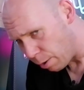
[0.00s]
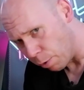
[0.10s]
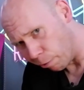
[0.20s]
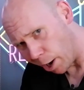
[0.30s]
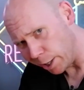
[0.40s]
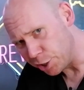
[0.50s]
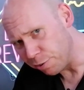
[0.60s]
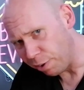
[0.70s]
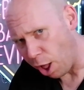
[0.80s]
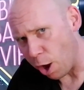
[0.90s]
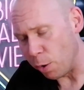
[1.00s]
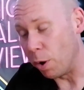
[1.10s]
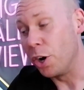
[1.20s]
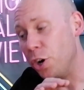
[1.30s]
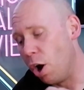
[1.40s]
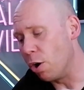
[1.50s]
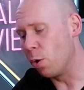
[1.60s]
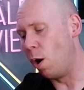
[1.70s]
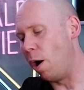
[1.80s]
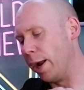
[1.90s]
We're ready to flow. Not
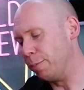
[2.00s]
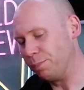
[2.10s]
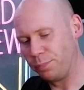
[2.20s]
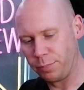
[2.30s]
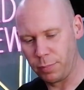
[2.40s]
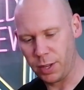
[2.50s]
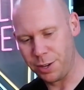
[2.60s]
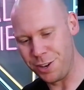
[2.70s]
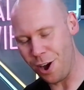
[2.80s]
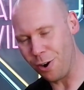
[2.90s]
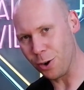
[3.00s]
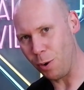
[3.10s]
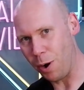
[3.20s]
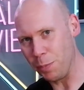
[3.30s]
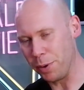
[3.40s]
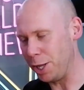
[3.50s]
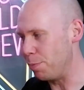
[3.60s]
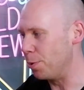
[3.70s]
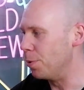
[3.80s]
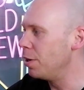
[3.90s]
quite, not quite
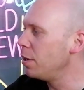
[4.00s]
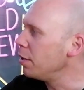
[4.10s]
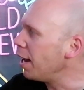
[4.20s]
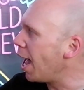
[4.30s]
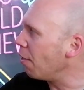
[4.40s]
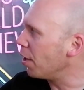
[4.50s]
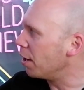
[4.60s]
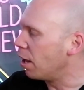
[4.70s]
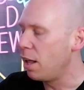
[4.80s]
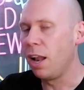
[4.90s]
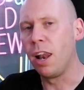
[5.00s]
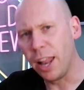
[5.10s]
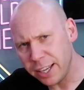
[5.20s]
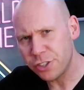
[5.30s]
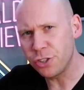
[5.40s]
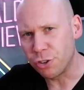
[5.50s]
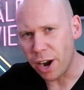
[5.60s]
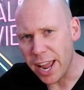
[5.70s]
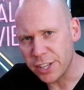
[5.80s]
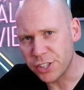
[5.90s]
people. Now then, let's
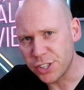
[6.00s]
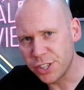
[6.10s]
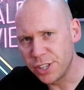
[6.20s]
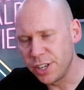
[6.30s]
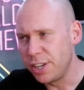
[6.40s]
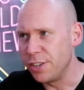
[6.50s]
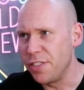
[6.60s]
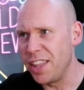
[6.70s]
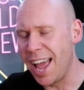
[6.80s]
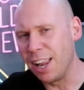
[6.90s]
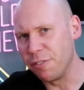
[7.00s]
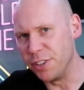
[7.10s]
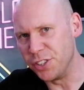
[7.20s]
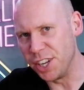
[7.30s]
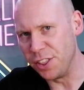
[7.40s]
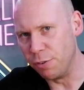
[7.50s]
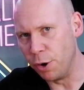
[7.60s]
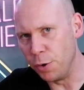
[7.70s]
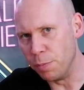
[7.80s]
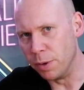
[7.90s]
address the elephant in the
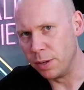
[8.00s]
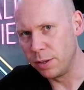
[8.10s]
room.